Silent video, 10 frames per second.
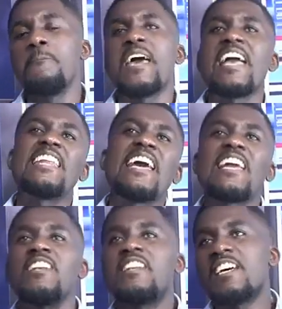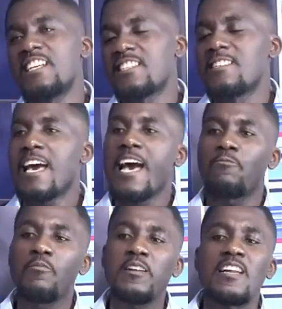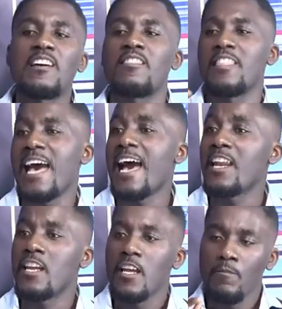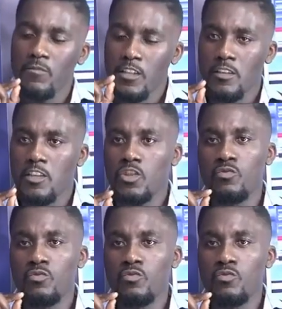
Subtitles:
Men ain't this, that, women are that.